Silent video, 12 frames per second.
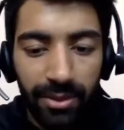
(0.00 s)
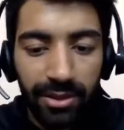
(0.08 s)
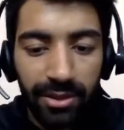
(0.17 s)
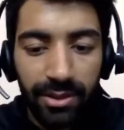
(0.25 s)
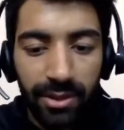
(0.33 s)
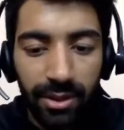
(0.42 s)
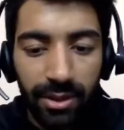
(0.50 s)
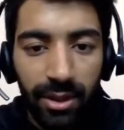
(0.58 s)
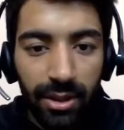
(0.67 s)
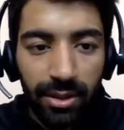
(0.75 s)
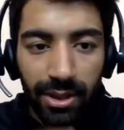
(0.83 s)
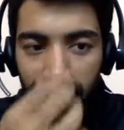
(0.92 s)
There's
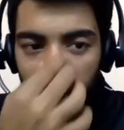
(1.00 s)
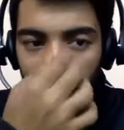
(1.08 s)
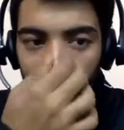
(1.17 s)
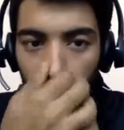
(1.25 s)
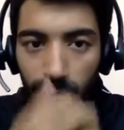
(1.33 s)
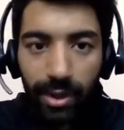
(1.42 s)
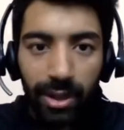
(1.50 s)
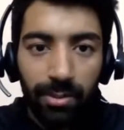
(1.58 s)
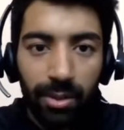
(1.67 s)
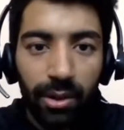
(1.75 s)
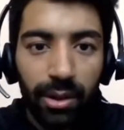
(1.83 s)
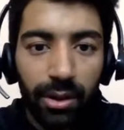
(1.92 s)
nothing to worry
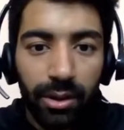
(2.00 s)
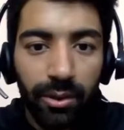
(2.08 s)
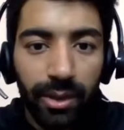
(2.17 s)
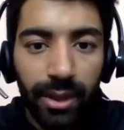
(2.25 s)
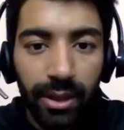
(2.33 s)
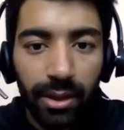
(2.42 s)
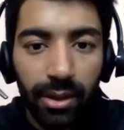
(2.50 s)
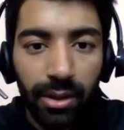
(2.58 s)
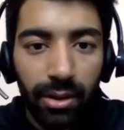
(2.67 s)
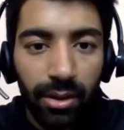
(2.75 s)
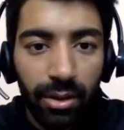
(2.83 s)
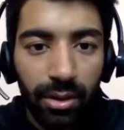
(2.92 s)
about. You can